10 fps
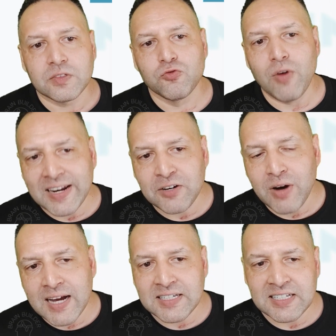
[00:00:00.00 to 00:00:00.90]
running
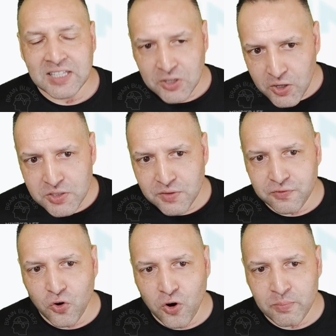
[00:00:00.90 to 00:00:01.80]
writing in the cursive
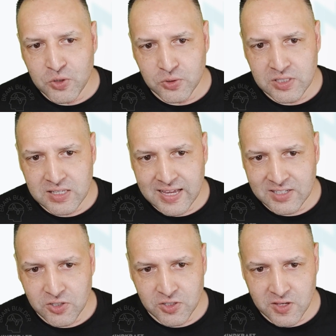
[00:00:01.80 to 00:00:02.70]
form, you'll see
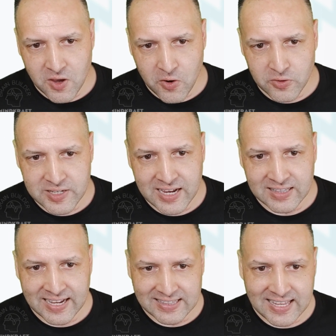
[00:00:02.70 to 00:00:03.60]
that just go down
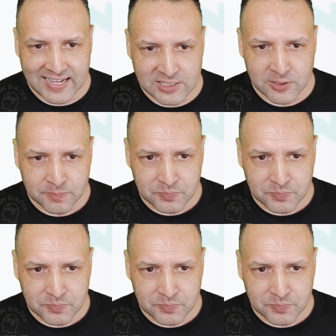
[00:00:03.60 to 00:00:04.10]
like that.